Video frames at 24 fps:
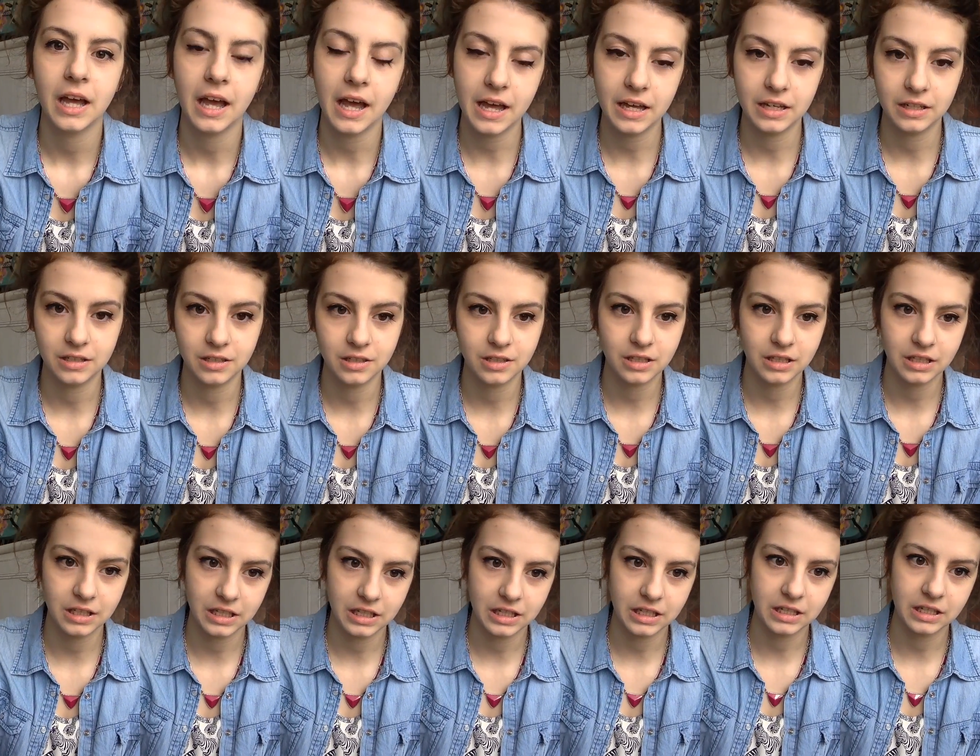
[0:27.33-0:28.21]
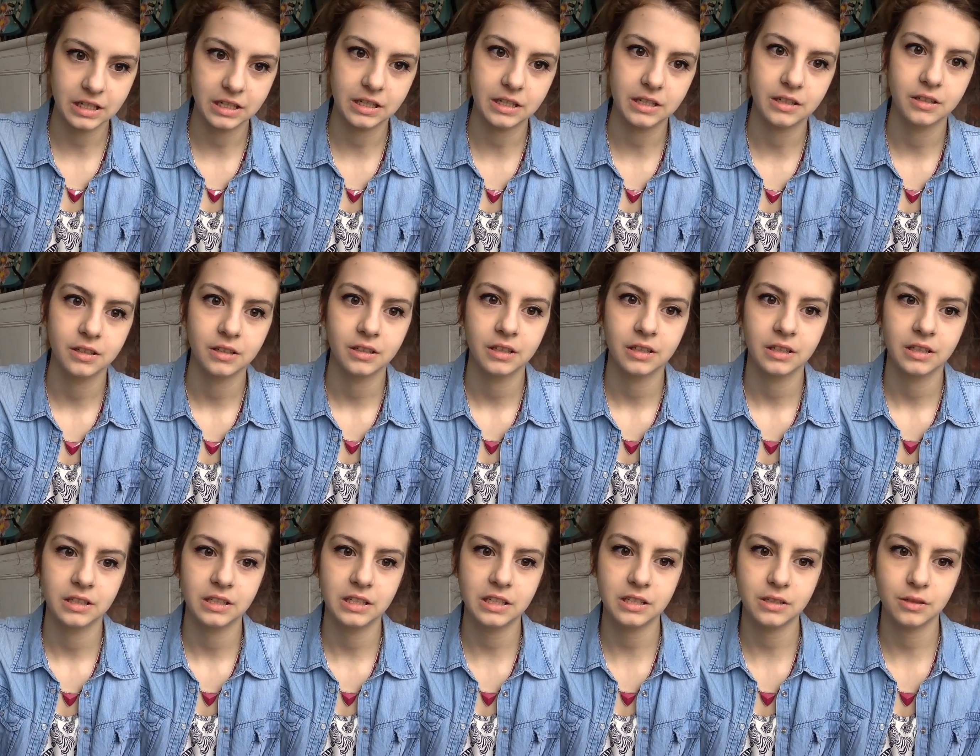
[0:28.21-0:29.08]
And the
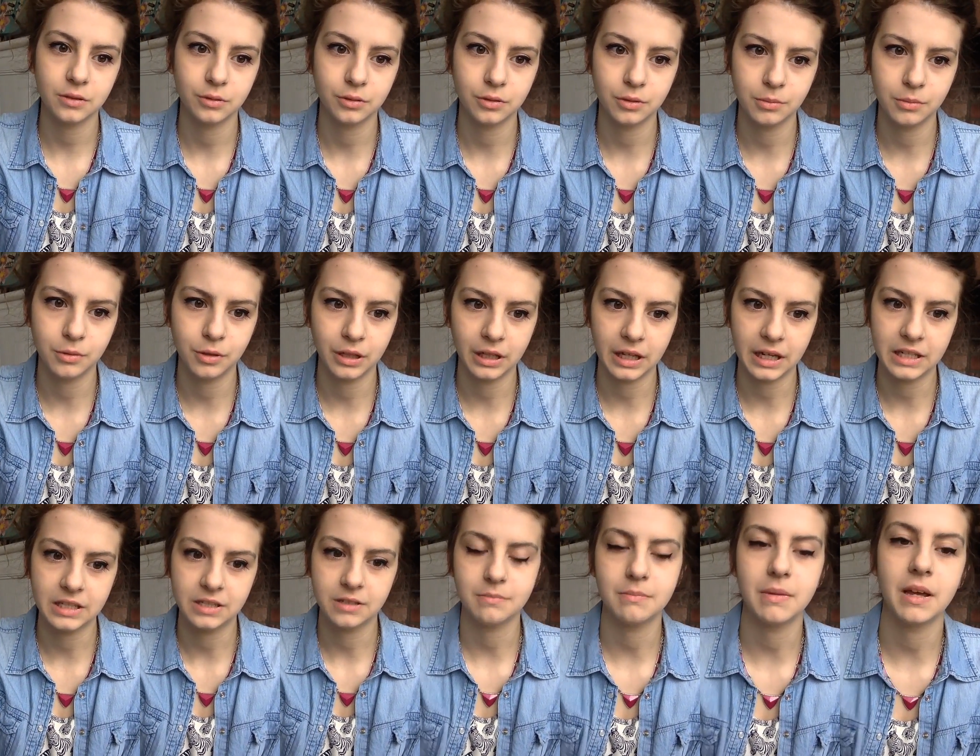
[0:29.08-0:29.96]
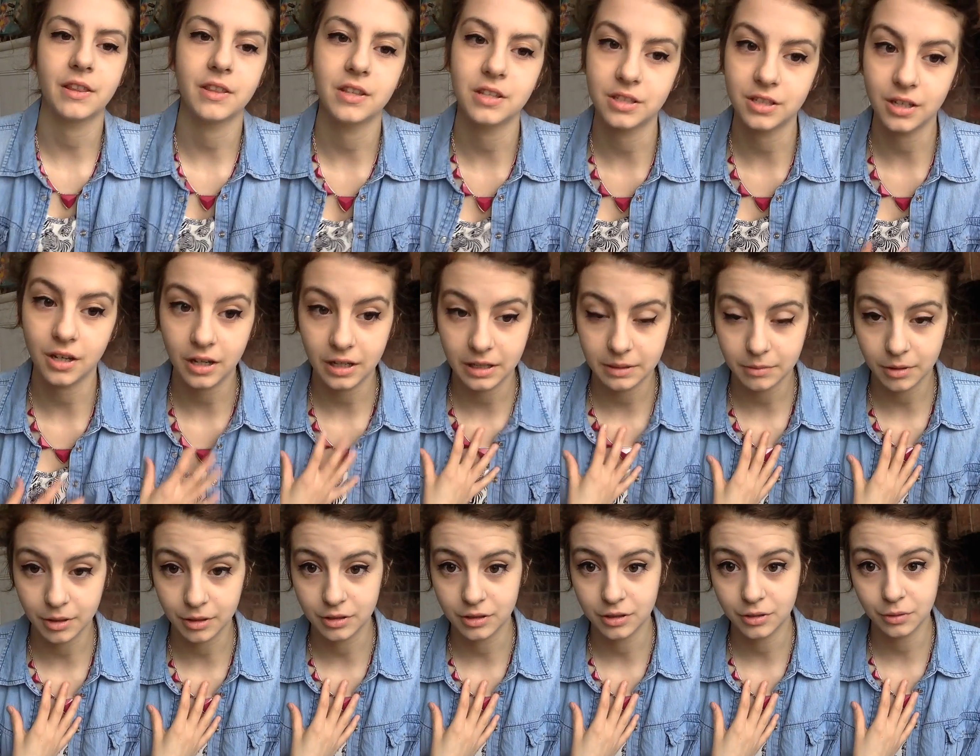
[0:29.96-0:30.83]
digital communication methods that I'm
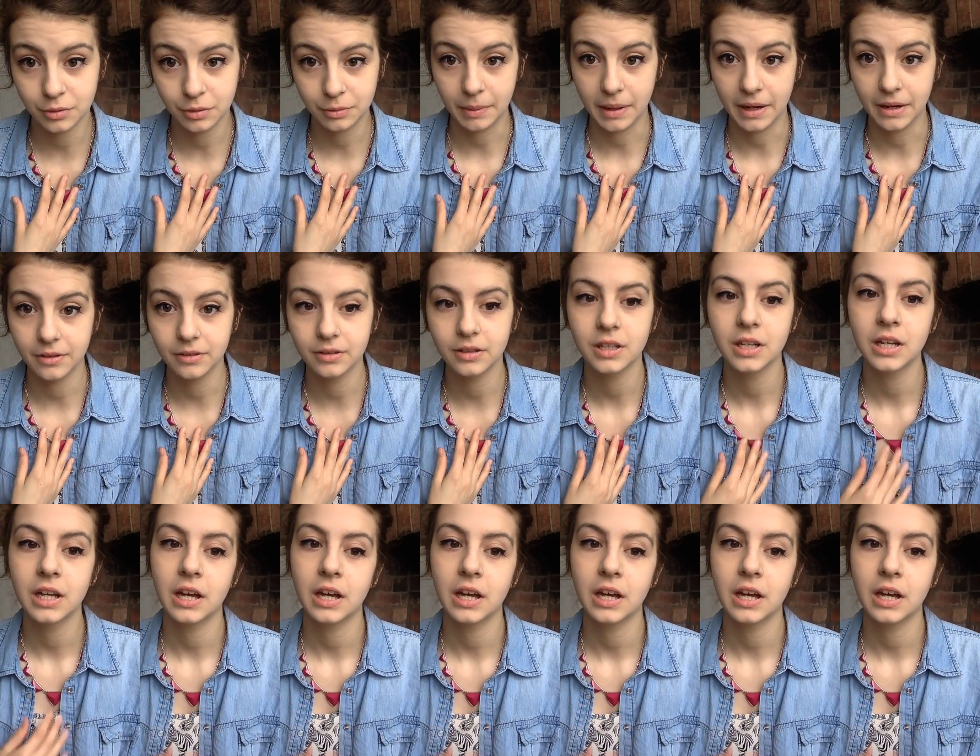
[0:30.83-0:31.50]
going to talk about